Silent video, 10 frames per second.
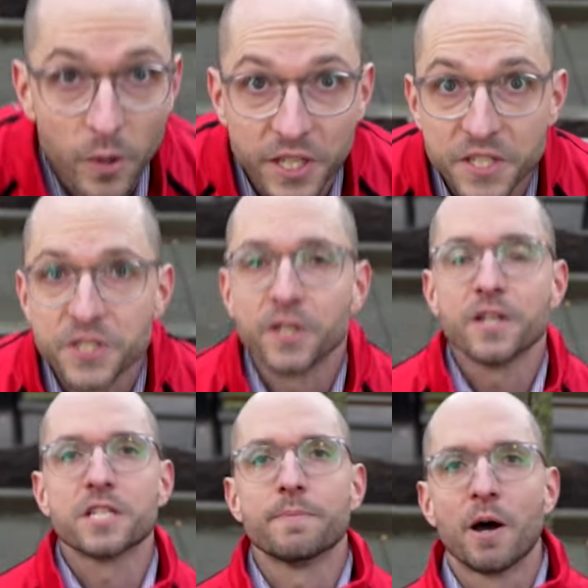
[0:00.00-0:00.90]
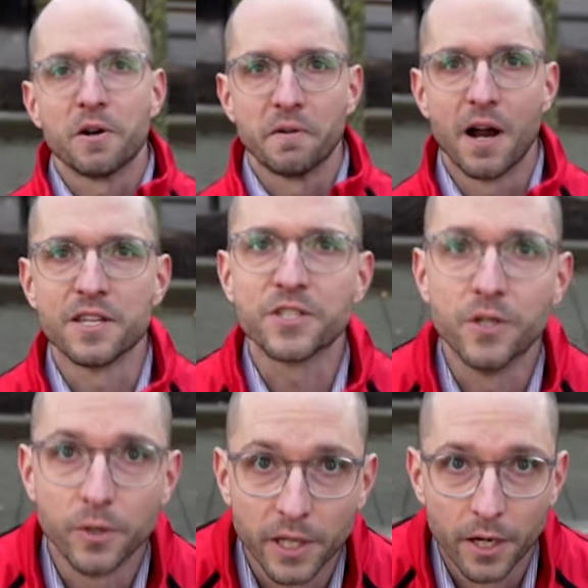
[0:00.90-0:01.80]
with concerns about Iran's
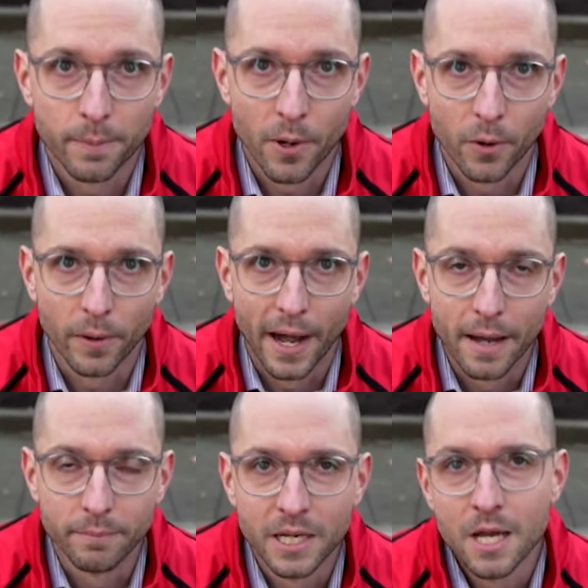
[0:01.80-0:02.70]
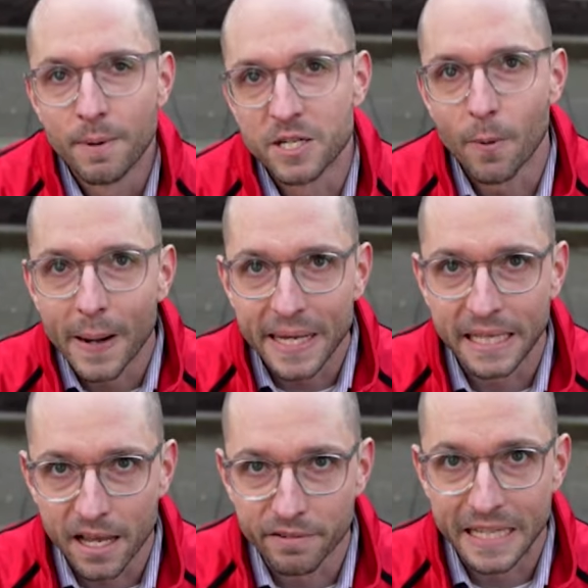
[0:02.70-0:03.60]
nuclear program. By
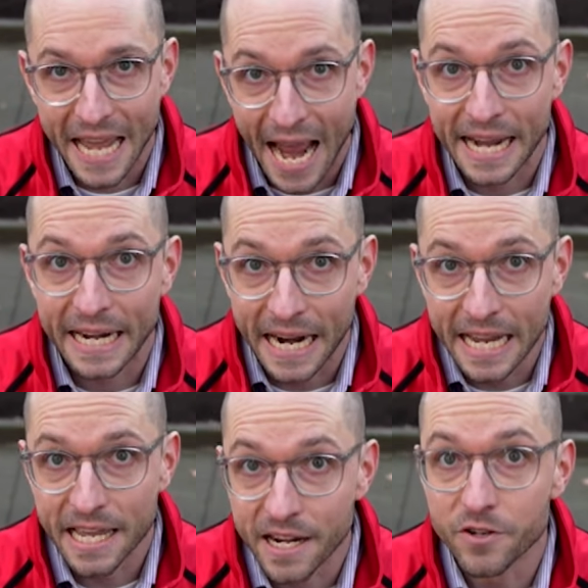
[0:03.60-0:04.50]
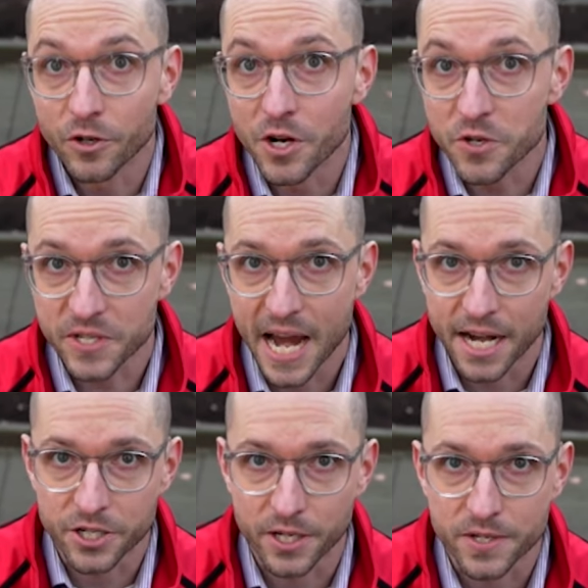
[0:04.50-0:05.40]
2011, Canada had introduced
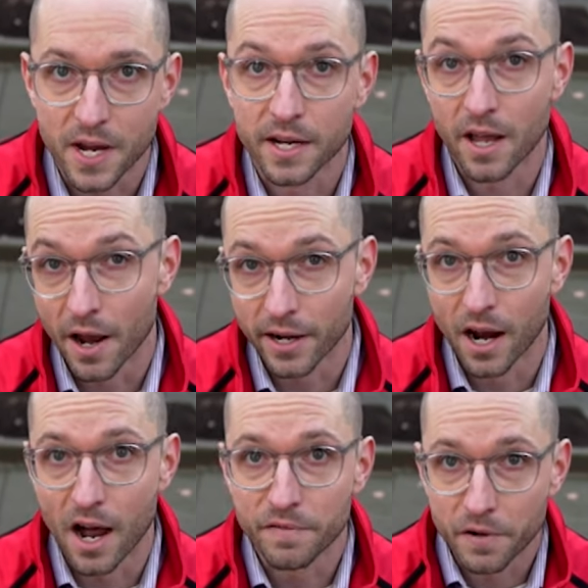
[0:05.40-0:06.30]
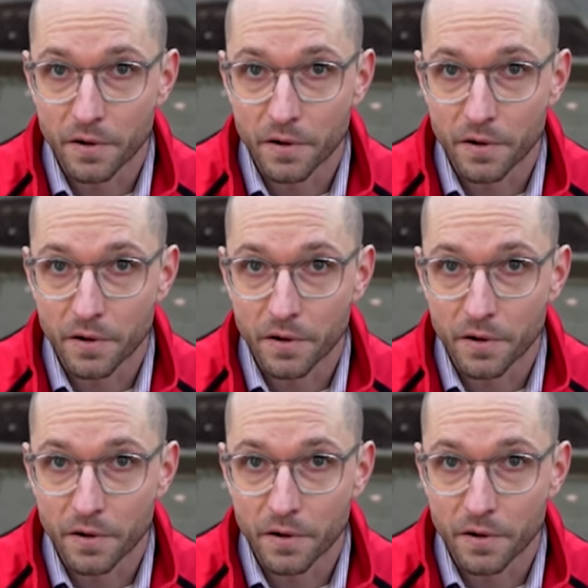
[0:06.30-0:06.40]
sanctions cutting off